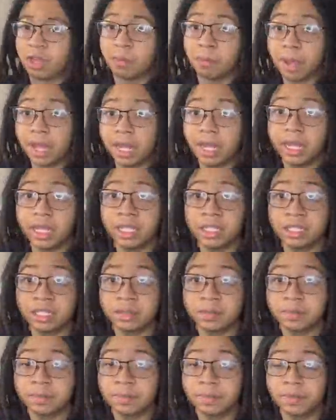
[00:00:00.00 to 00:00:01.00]
melees,
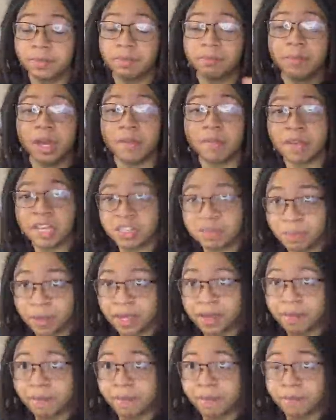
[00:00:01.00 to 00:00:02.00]
my best
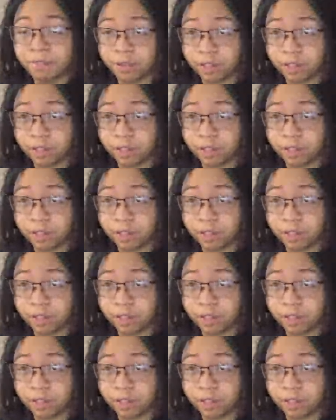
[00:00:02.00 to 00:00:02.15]
bet for